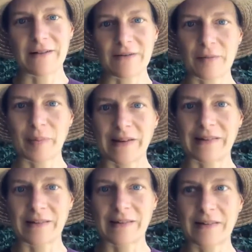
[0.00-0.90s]
for CMU
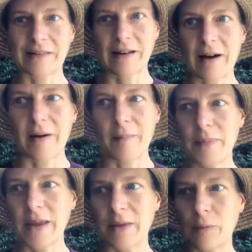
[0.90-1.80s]
and for just
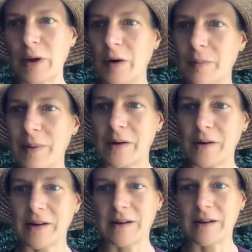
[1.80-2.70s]
around town, different
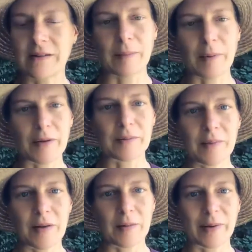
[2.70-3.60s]
places,
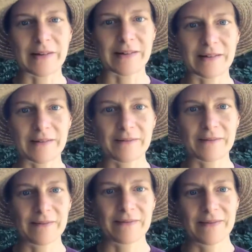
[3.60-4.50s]
at the Wheel
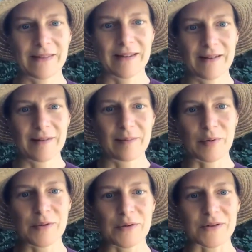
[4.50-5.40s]
Mill and some other
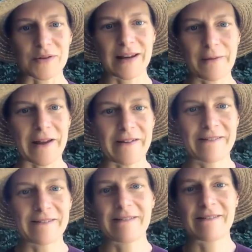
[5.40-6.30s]
places.
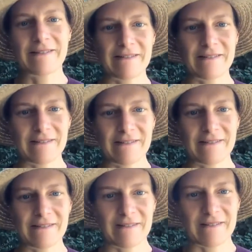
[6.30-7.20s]

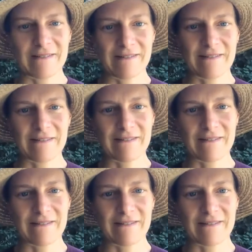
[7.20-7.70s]
Bruce, take it away.